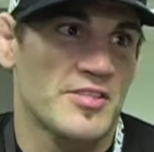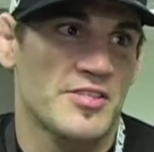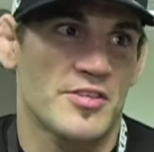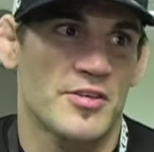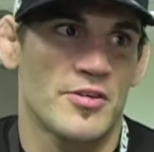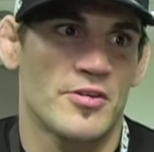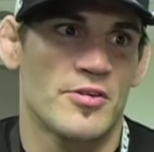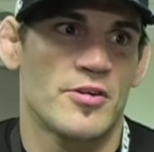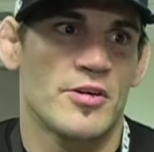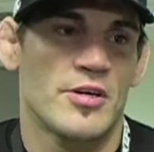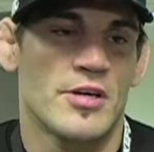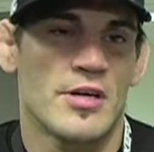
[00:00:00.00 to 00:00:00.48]

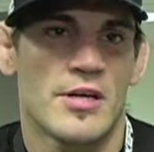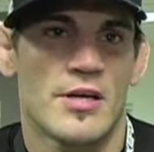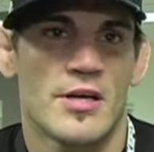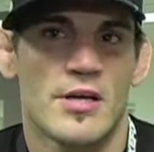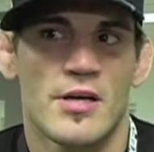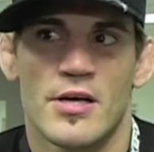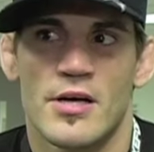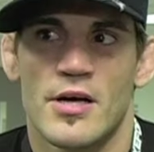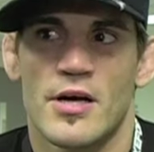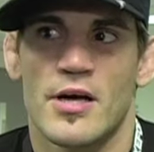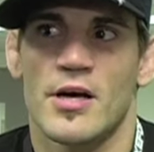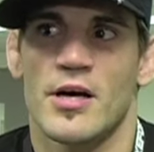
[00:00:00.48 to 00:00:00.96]
So
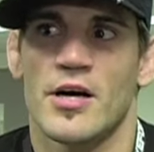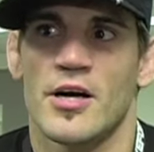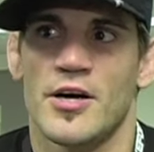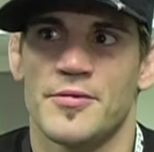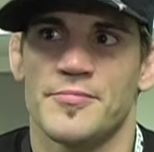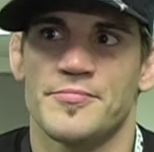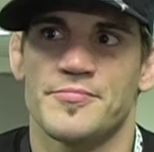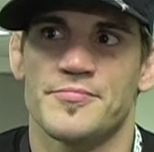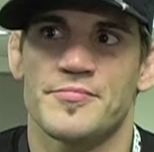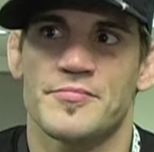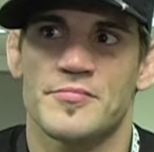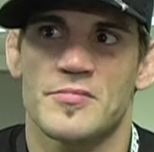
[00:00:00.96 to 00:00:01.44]

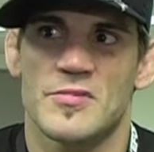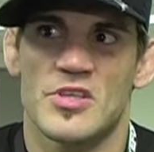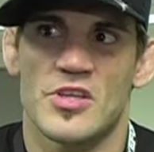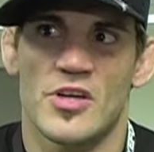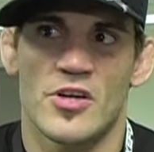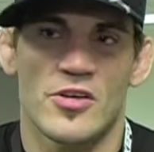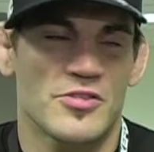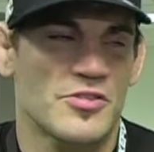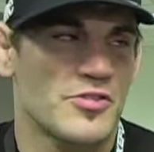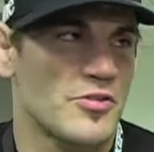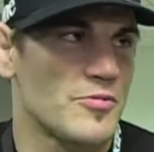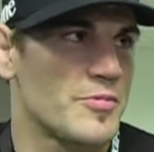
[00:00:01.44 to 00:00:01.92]
um, you
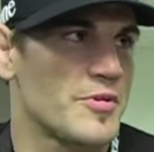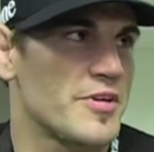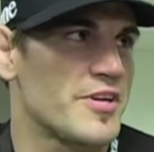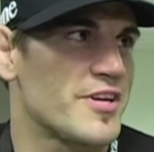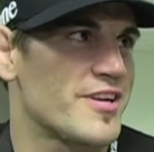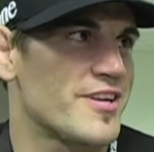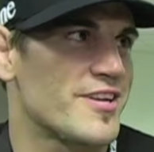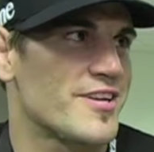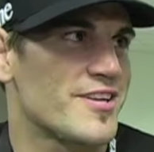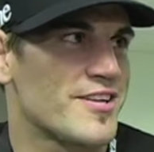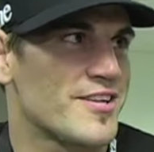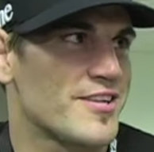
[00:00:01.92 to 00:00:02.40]
know, so
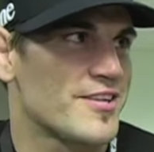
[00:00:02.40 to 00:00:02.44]
yeah.